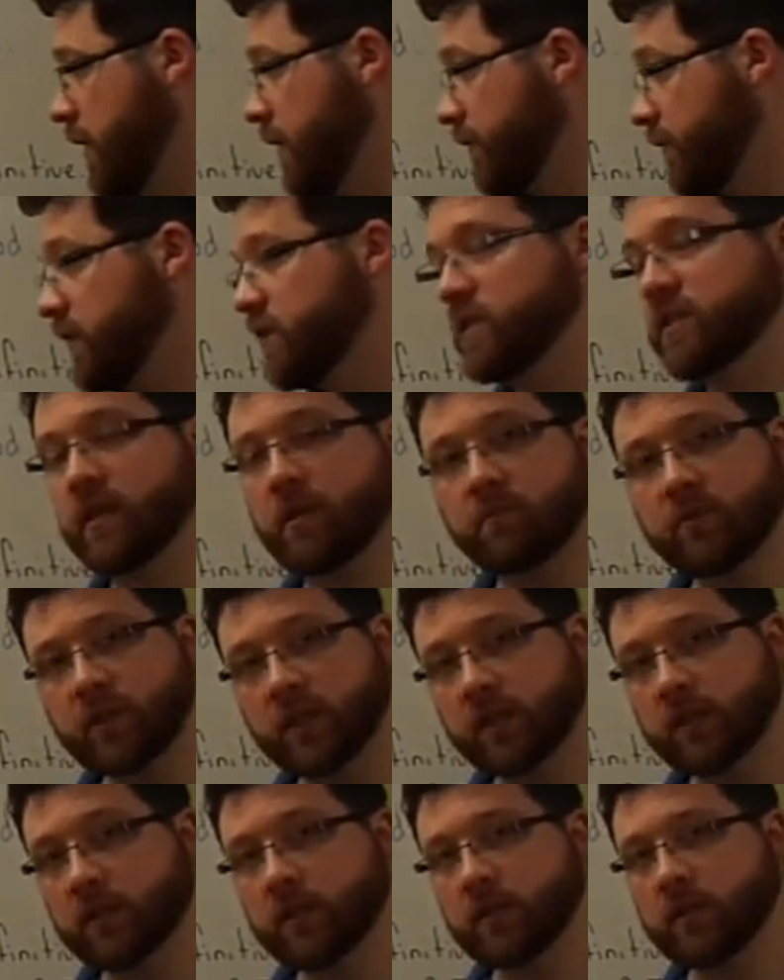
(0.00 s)
A
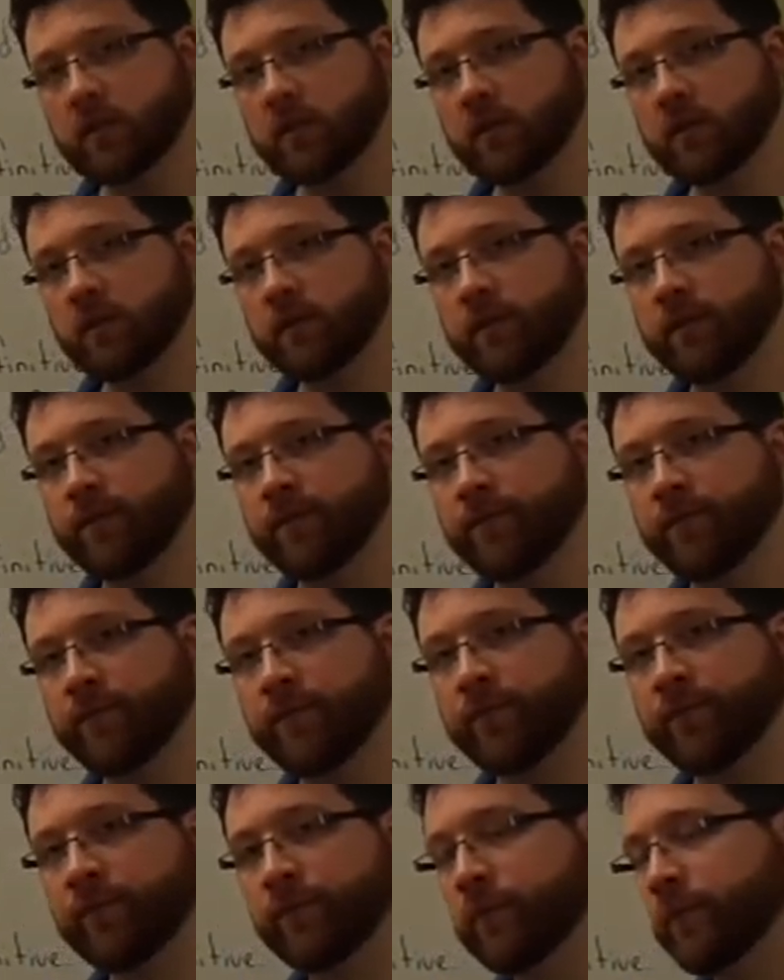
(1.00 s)
subject
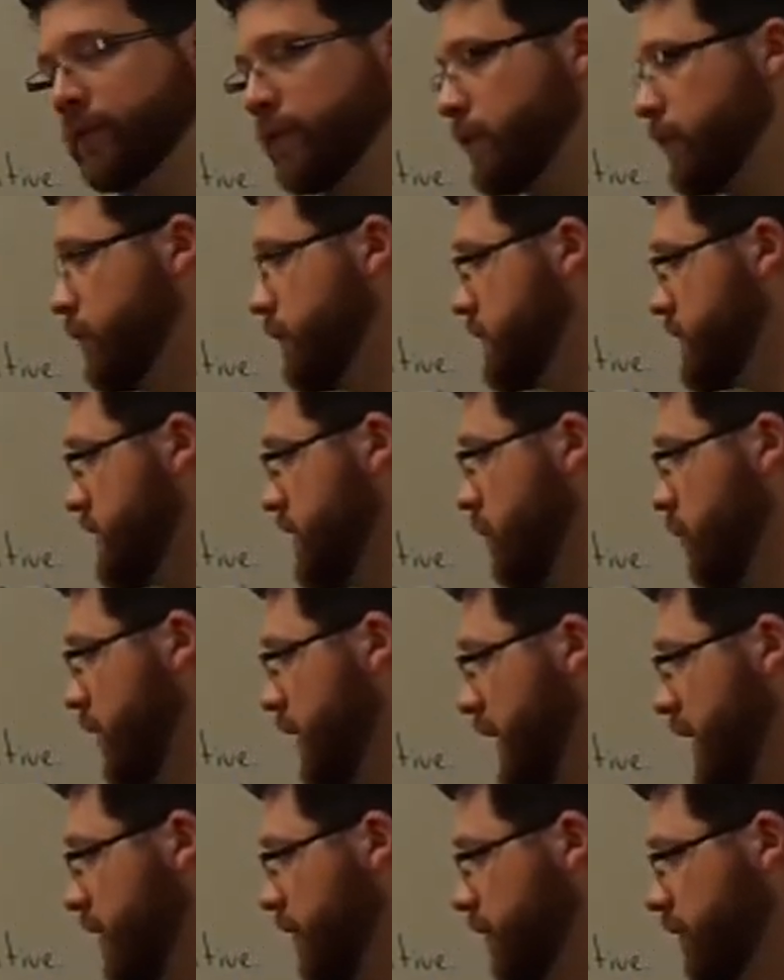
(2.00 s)
or someone
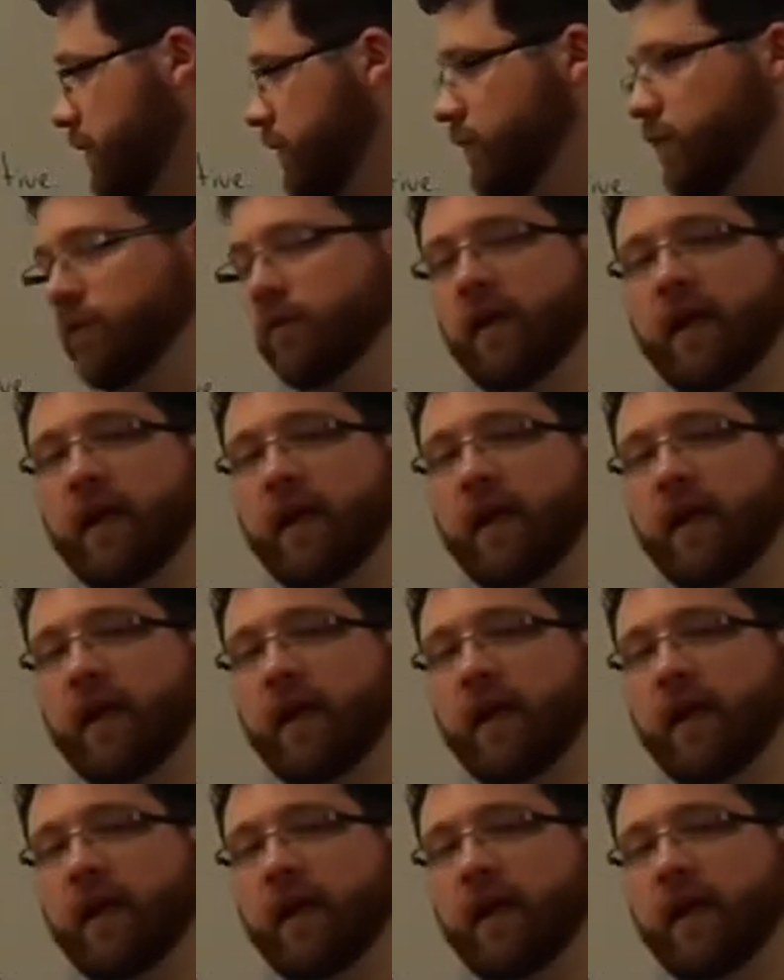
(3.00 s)
else?